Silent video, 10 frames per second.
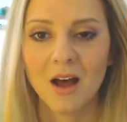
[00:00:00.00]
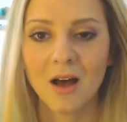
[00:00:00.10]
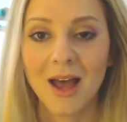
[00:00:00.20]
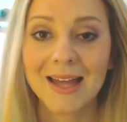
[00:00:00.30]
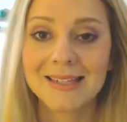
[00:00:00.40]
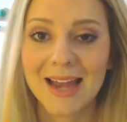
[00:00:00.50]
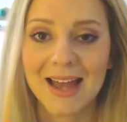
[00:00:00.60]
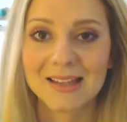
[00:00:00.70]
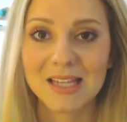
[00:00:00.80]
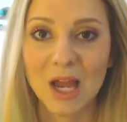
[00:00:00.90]
at the
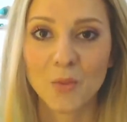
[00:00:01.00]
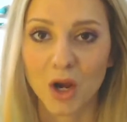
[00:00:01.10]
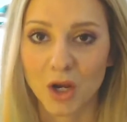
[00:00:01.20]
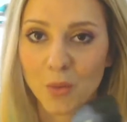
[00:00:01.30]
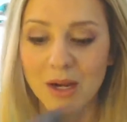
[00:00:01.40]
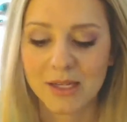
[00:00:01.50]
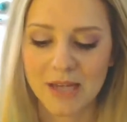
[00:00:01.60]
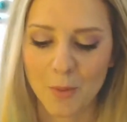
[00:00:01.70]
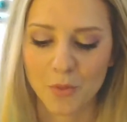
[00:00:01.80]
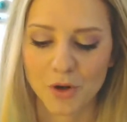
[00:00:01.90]
ends and walk your way
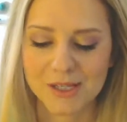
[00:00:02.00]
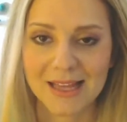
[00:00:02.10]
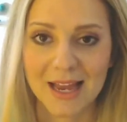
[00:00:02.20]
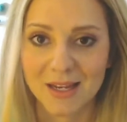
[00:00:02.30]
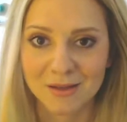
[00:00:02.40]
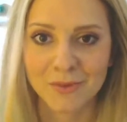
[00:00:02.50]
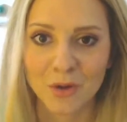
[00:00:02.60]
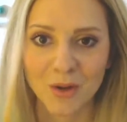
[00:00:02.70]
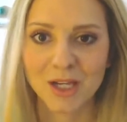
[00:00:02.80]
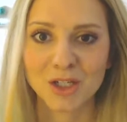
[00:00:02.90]
upwards like
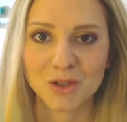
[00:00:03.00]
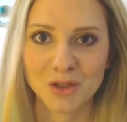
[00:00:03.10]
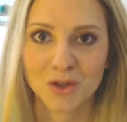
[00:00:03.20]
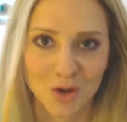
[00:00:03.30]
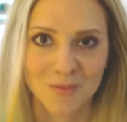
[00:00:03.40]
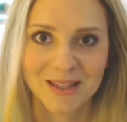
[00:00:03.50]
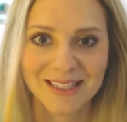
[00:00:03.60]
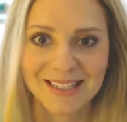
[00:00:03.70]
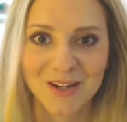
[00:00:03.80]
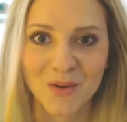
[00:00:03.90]
the way you normally